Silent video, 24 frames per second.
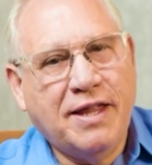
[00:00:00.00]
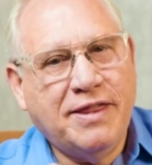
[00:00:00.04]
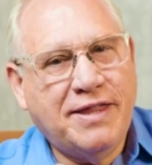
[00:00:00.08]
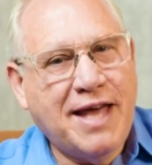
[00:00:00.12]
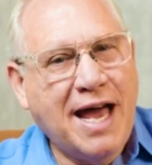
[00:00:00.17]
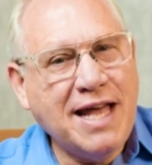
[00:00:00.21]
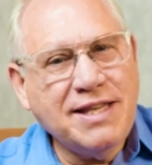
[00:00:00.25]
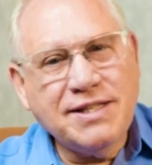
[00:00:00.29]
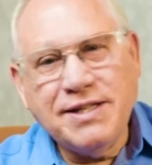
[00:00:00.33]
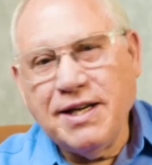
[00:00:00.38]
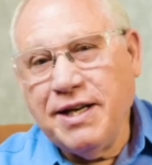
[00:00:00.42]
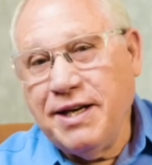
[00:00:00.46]

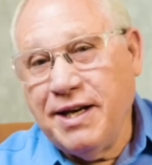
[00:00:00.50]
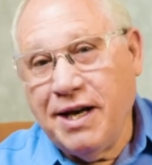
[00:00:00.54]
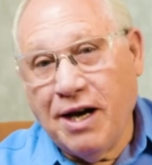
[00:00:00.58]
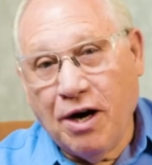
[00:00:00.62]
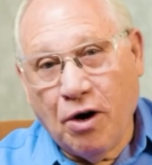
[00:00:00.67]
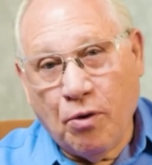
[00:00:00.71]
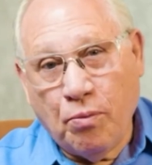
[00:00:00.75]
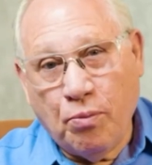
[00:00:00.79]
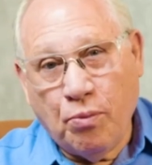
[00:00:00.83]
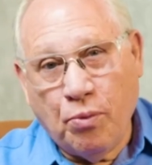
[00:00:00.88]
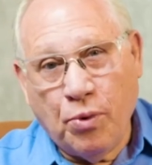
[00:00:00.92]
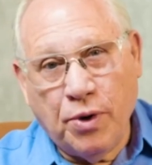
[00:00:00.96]
That's going to
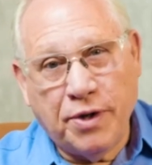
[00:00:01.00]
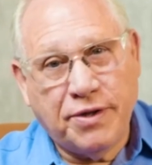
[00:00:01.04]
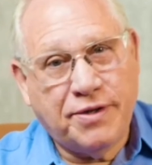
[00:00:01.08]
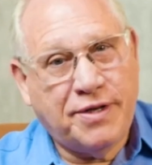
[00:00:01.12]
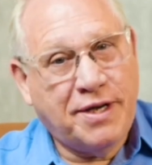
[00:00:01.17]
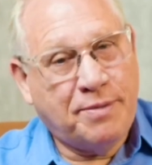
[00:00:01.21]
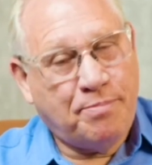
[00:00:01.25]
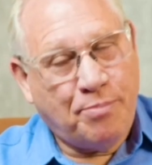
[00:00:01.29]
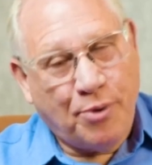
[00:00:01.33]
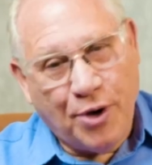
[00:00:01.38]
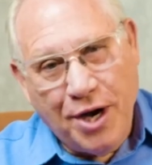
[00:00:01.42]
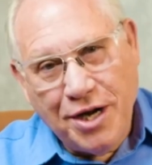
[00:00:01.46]
help with
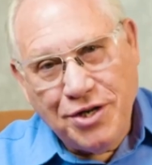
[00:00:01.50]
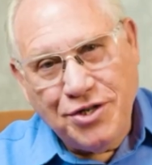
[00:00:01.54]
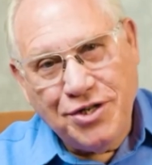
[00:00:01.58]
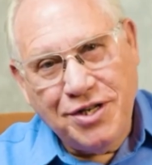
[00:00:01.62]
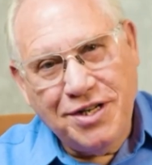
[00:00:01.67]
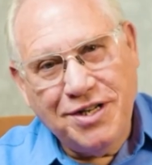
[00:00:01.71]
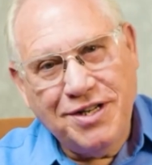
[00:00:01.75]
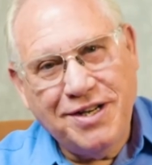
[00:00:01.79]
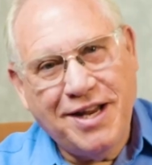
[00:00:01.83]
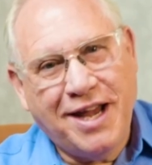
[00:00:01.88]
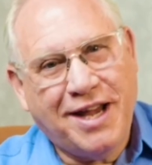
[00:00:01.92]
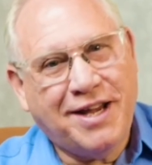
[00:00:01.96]

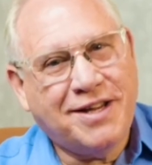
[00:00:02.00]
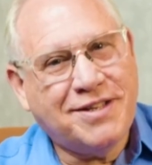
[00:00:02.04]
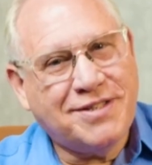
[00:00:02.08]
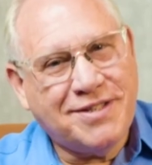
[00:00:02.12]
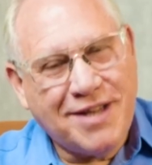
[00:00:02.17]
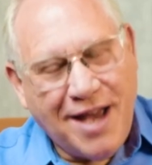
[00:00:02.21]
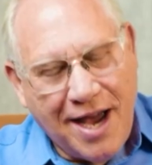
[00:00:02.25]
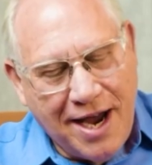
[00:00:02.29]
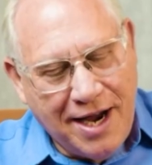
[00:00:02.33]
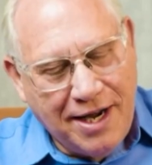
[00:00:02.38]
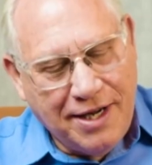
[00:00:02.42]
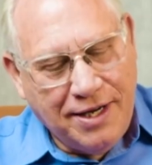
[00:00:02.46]
depression,
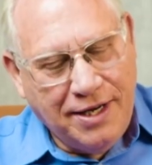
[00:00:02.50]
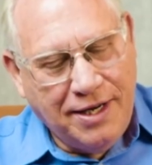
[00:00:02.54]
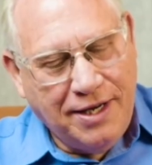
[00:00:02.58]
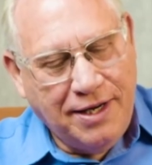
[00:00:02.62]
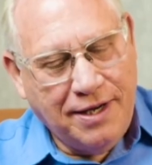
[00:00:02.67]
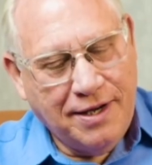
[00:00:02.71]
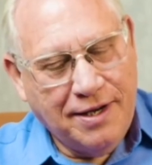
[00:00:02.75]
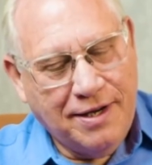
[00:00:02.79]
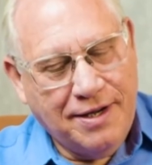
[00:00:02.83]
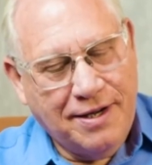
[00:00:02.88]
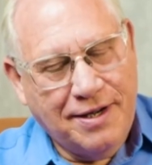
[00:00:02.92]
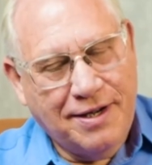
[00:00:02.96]

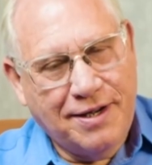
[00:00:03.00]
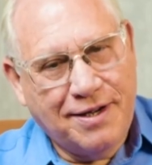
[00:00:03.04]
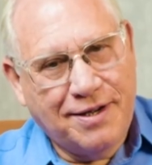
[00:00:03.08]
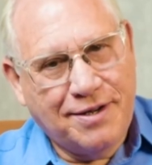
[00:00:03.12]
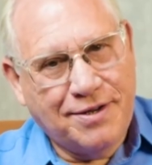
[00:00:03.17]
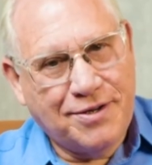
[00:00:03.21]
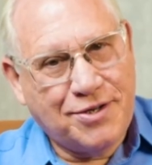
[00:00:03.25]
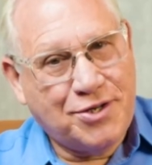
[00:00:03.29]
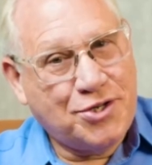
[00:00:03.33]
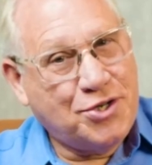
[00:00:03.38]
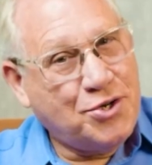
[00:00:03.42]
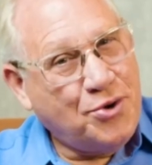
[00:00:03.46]
anxiety,
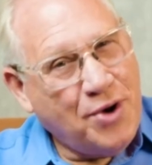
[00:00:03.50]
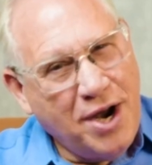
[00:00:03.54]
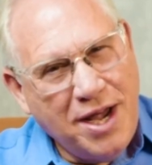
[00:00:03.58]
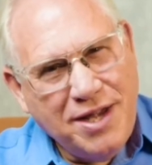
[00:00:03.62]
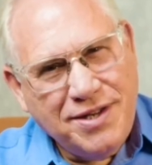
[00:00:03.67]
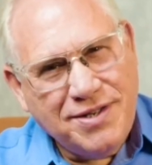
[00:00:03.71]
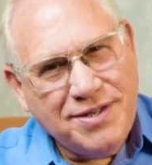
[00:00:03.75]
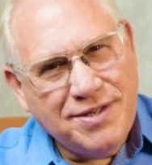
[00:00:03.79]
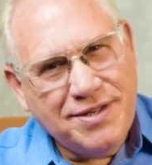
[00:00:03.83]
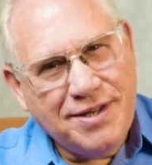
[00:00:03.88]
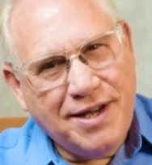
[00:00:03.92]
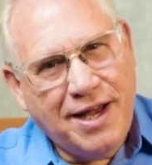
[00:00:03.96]

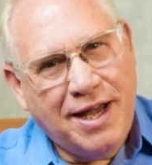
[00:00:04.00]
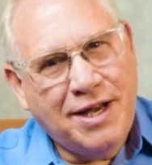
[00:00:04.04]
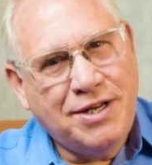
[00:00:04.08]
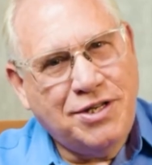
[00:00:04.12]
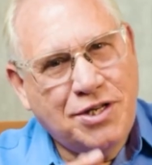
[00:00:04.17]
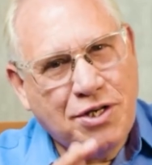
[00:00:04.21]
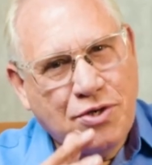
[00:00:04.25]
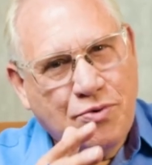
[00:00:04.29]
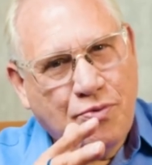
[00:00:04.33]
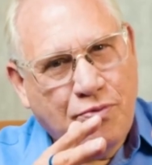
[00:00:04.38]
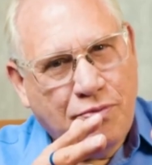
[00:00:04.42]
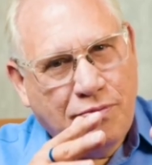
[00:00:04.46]
stress. It
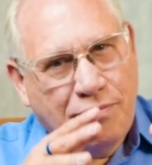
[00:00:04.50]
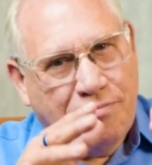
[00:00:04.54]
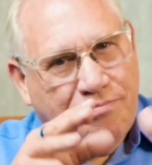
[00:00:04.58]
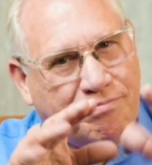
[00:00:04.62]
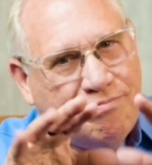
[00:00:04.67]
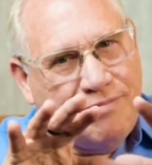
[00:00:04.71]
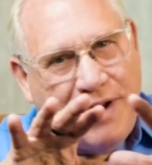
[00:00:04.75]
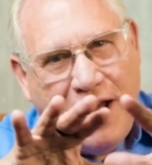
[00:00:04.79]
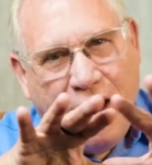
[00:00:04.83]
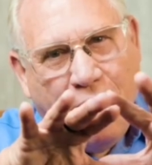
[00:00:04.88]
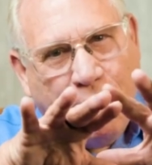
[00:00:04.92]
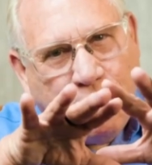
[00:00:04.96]
just
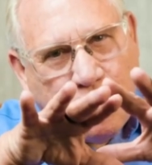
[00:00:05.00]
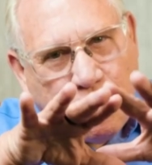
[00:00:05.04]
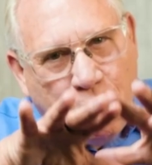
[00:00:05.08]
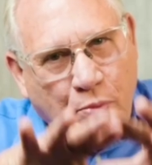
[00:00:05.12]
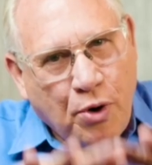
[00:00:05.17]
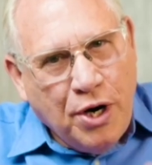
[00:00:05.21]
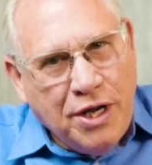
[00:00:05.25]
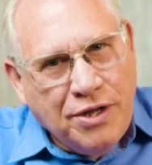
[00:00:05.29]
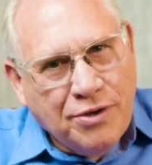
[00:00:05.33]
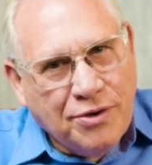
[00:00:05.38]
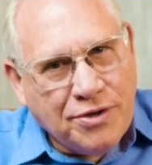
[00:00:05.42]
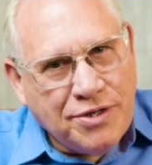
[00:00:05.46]
helps
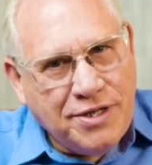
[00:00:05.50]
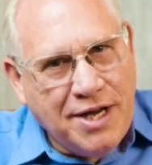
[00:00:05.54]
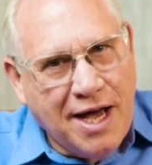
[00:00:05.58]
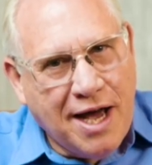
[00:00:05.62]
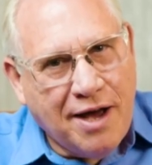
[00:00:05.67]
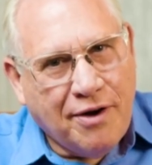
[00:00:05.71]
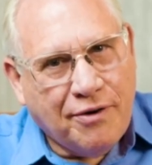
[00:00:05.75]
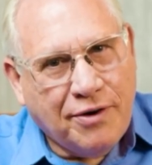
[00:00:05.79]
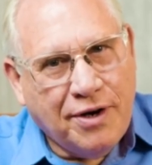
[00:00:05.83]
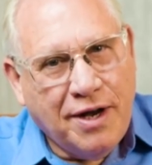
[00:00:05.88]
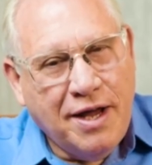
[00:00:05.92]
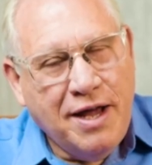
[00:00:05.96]
bring those
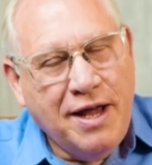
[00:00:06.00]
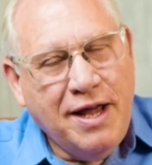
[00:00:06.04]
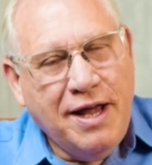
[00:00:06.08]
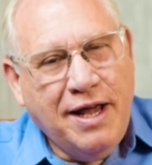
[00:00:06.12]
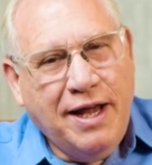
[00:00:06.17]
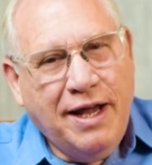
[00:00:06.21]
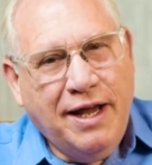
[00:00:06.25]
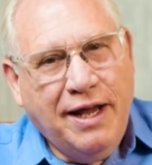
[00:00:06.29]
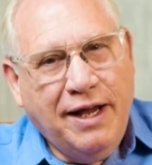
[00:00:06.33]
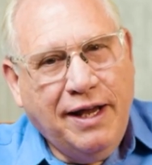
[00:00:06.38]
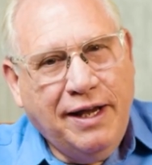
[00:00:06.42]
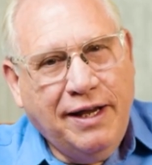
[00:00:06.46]
down.
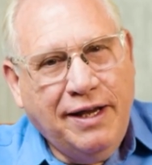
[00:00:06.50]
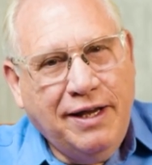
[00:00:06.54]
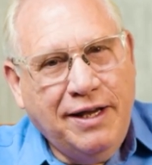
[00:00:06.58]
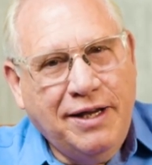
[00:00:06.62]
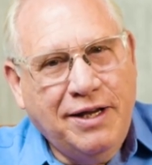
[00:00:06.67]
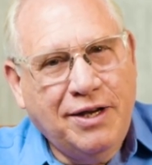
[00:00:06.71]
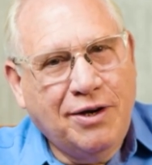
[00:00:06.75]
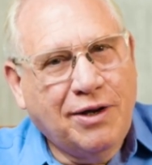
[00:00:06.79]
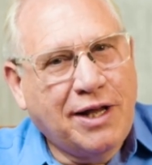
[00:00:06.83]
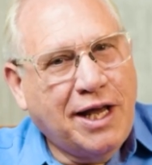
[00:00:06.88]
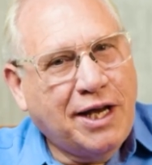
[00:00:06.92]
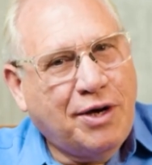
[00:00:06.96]

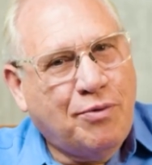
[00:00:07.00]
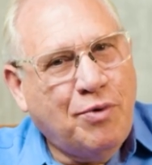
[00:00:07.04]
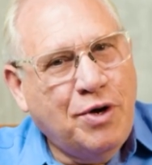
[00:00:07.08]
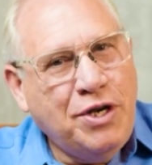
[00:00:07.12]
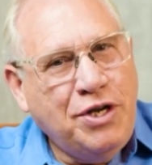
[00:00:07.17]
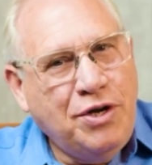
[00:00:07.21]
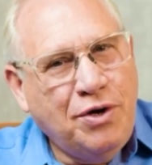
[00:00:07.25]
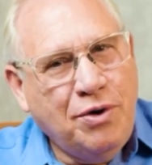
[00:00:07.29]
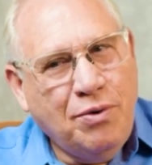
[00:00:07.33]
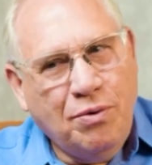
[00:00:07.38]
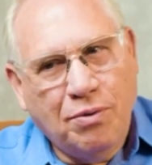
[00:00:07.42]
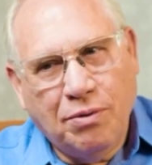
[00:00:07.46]
You know, like when
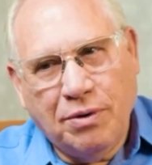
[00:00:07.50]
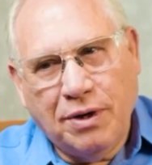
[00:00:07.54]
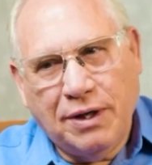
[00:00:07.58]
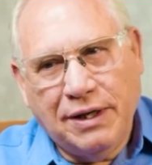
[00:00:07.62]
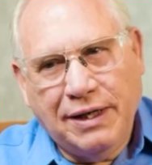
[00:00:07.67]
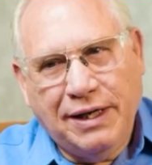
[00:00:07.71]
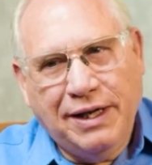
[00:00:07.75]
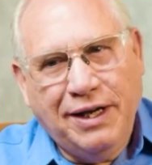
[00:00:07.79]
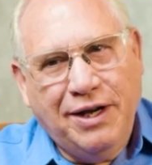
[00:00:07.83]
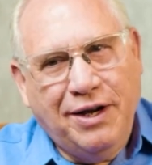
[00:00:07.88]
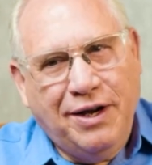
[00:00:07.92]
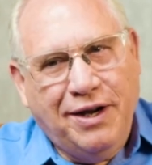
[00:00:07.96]

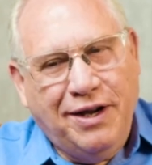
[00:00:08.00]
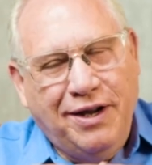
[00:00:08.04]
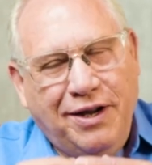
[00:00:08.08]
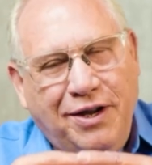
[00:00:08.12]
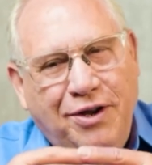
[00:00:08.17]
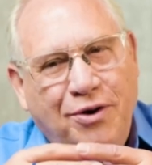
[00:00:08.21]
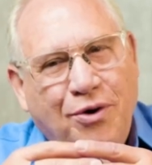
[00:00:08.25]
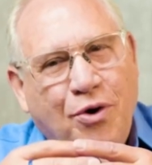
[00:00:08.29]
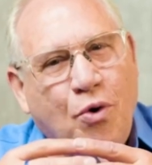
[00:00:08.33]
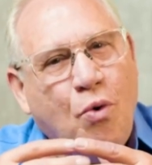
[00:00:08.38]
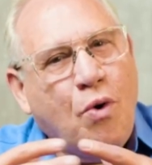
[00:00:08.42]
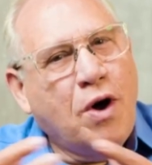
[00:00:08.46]

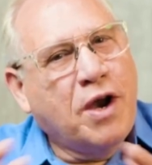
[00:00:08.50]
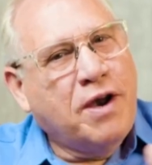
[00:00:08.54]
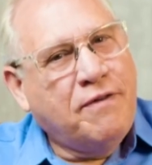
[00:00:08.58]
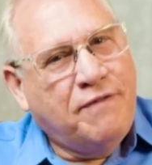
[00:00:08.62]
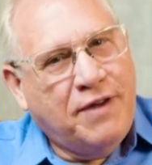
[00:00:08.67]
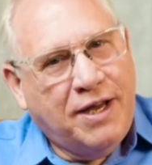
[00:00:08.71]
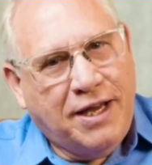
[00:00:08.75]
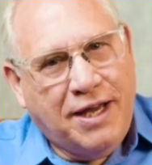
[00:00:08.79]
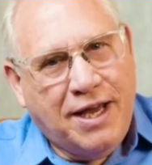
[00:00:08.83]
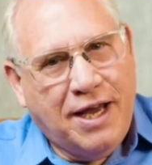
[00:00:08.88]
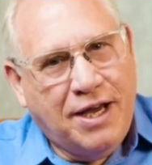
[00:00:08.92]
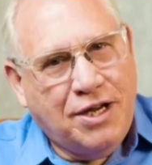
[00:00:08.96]
you go on a
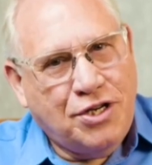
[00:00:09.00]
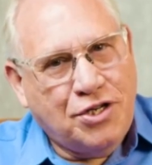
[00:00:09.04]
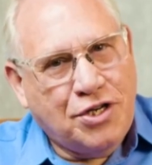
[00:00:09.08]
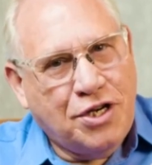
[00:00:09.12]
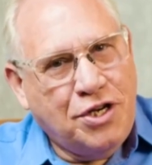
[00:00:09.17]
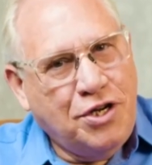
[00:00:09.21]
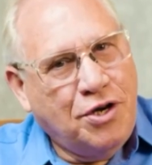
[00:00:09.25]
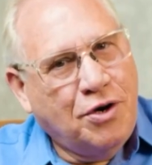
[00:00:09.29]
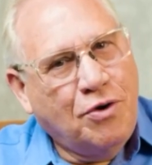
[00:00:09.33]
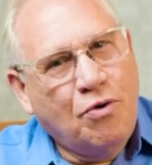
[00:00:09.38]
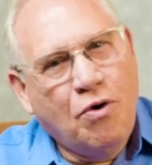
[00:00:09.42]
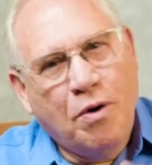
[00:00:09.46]

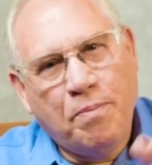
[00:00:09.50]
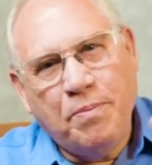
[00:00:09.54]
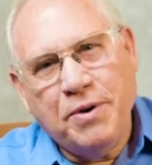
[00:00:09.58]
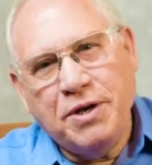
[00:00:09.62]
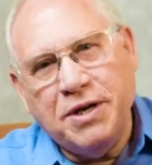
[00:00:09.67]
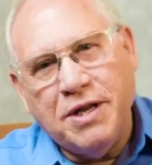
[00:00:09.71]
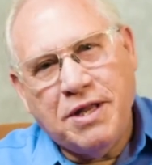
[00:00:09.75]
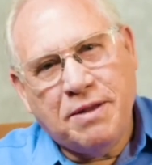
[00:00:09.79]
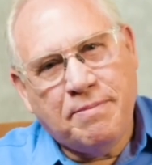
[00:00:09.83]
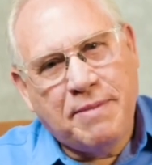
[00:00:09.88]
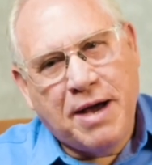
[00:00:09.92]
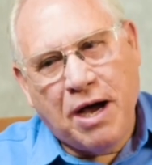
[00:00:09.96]
vacation, you go up
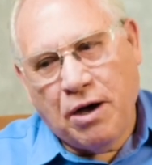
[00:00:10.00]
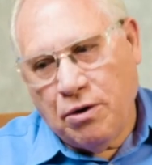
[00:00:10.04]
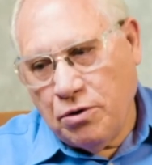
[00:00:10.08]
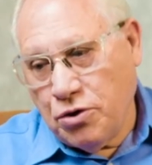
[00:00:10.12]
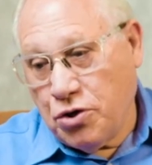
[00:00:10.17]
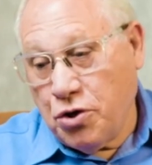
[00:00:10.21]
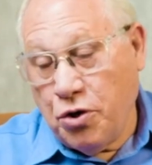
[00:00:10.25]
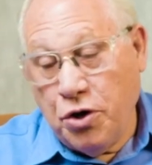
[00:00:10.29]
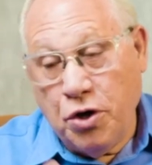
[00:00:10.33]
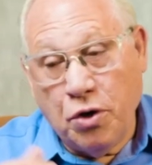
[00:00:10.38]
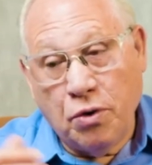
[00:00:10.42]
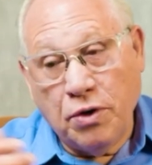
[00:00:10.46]
into the
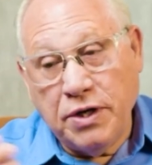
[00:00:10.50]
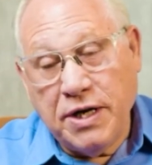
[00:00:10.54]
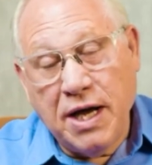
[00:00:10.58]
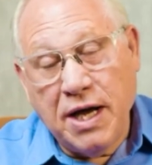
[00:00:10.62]
mountains or you go